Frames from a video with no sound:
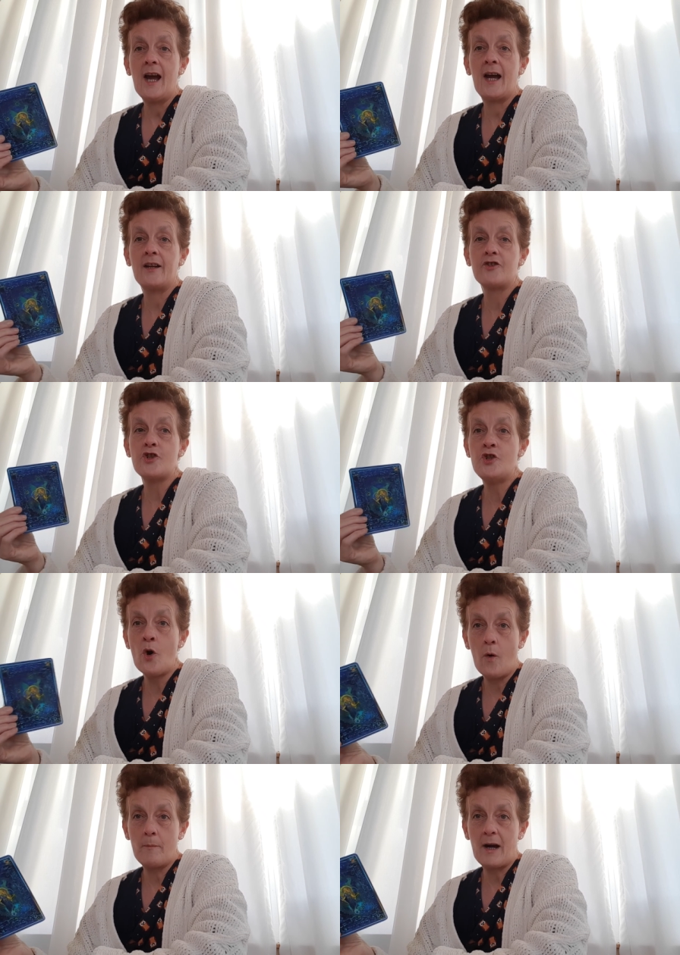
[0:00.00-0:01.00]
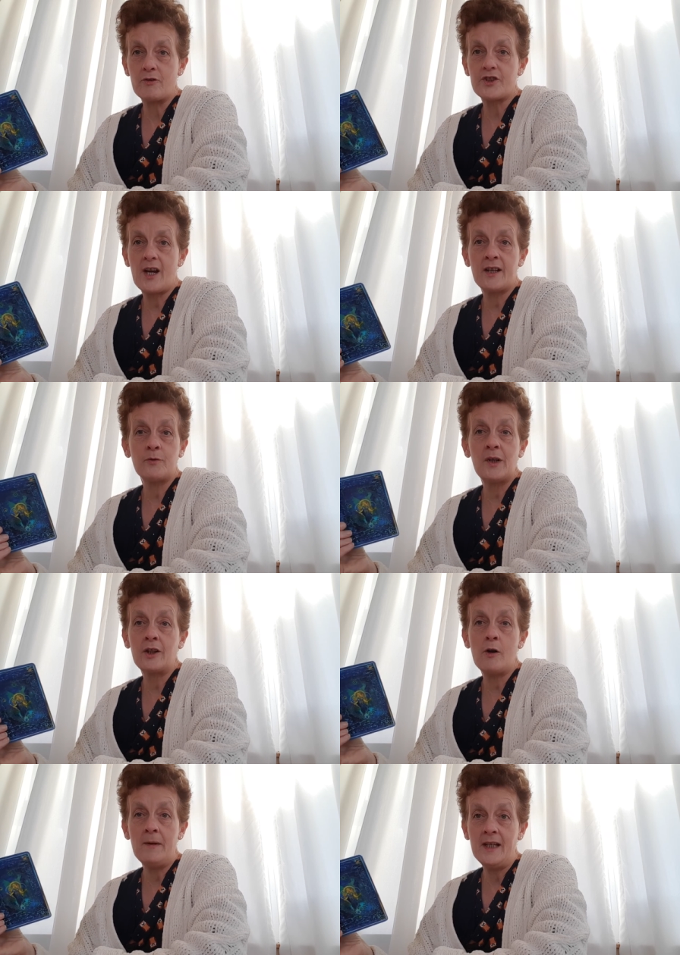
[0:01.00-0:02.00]
and know about and it
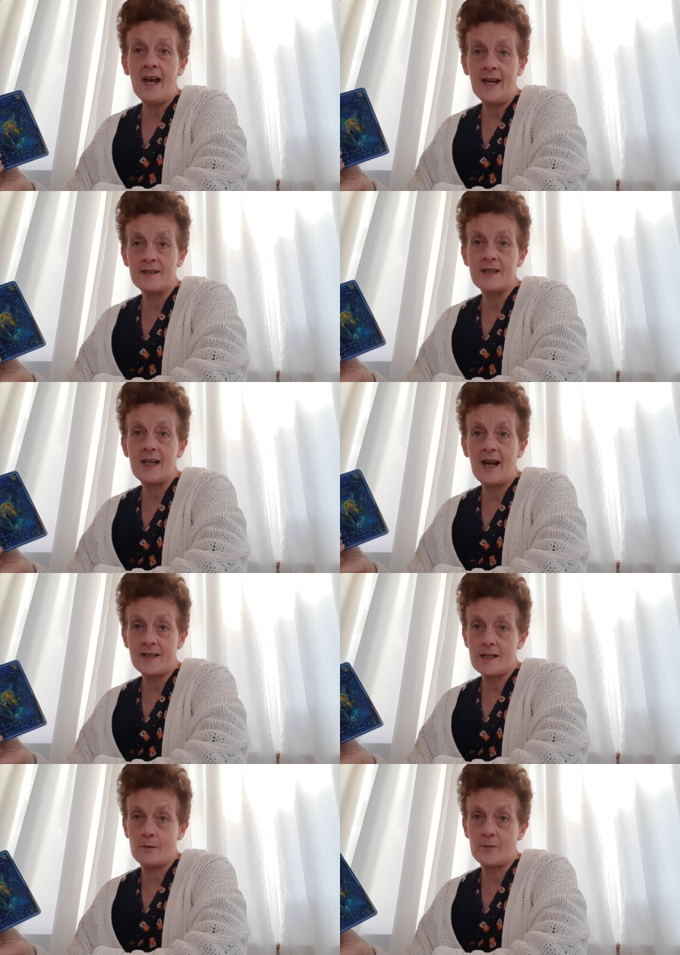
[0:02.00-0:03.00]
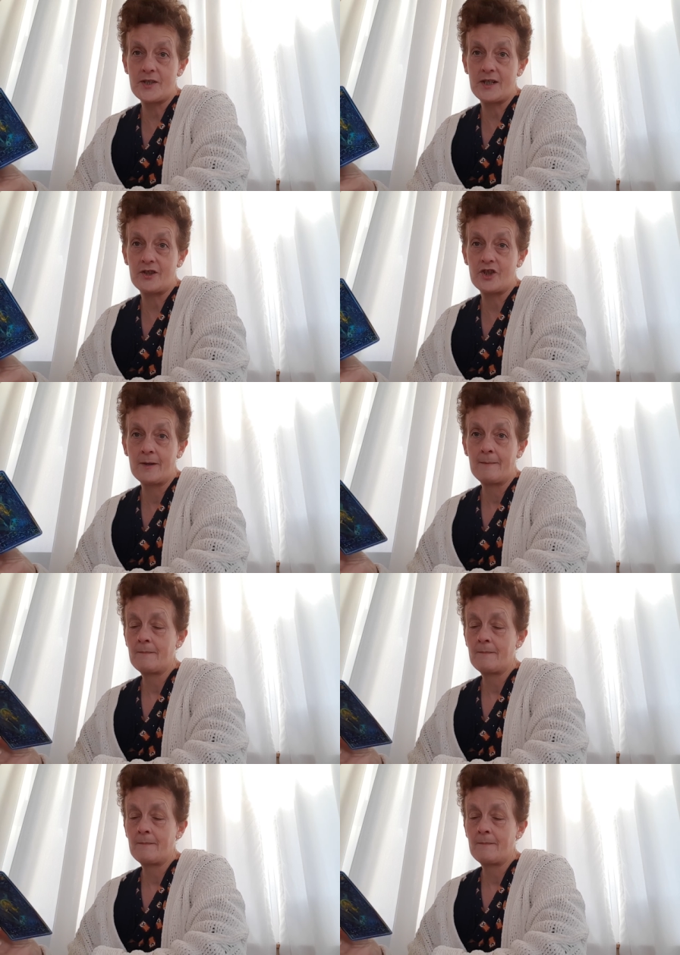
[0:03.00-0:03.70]
will come in handy at some stage.